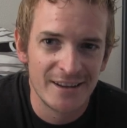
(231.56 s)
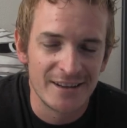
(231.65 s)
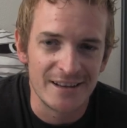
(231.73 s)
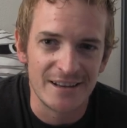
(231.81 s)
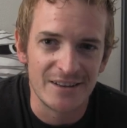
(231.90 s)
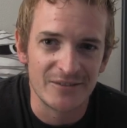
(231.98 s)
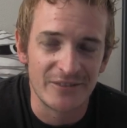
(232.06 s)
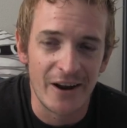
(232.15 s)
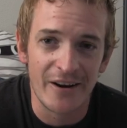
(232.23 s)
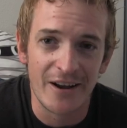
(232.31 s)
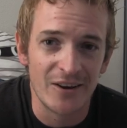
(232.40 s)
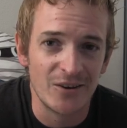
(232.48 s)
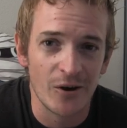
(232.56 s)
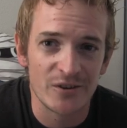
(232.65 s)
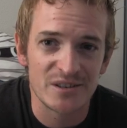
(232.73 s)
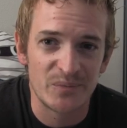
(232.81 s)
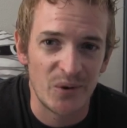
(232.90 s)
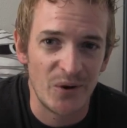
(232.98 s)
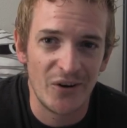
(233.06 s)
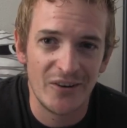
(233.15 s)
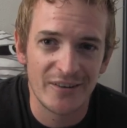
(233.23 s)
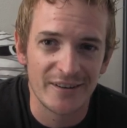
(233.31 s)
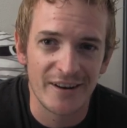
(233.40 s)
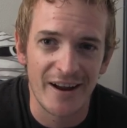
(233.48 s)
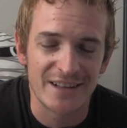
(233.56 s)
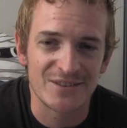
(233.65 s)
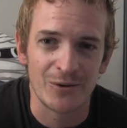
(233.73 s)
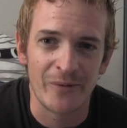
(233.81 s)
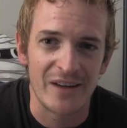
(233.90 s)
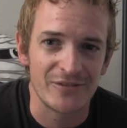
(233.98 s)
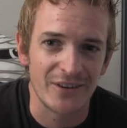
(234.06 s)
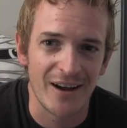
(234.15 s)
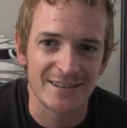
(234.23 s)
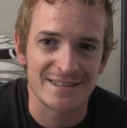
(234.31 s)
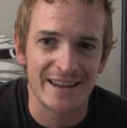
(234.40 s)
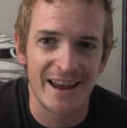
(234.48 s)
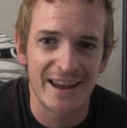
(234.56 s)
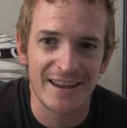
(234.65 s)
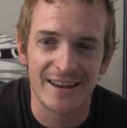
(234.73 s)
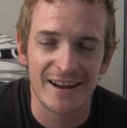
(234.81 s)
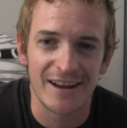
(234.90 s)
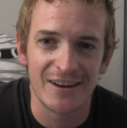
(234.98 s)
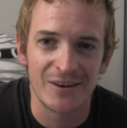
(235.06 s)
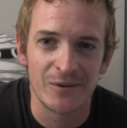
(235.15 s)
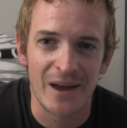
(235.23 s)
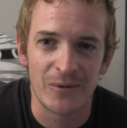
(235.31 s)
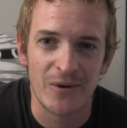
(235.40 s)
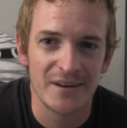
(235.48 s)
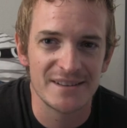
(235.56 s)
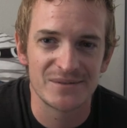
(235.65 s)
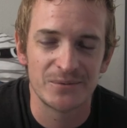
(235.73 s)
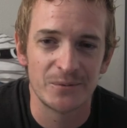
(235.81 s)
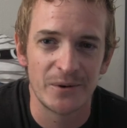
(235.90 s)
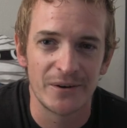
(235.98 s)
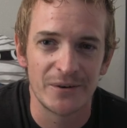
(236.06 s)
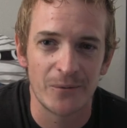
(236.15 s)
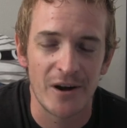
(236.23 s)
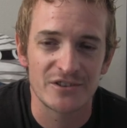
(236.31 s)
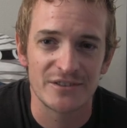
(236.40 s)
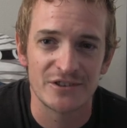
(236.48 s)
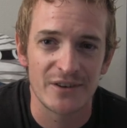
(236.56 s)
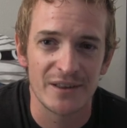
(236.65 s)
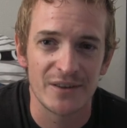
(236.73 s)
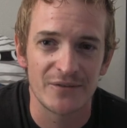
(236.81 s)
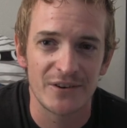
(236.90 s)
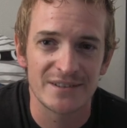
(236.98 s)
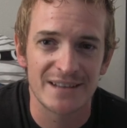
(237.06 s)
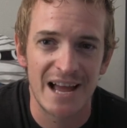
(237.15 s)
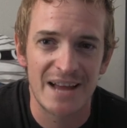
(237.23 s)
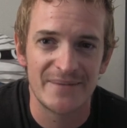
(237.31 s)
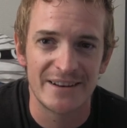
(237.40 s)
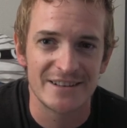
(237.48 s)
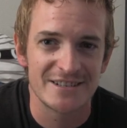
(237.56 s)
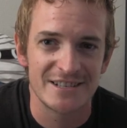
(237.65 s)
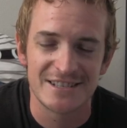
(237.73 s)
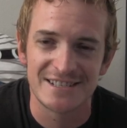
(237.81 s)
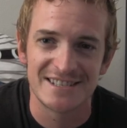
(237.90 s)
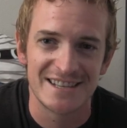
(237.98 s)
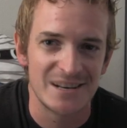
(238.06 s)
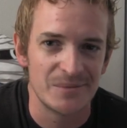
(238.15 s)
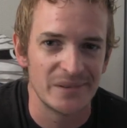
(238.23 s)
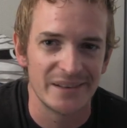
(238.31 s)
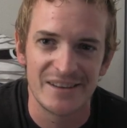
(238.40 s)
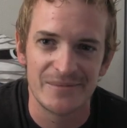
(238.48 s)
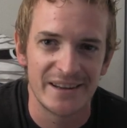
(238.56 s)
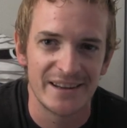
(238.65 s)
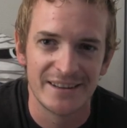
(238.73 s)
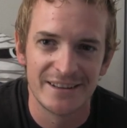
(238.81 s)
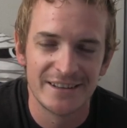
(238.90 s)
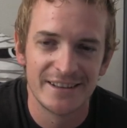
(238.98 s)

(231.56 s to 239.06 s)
Very unnoticeable. I told my fiance who that was when we were watching the trailer the first time, and she just didn't believe me.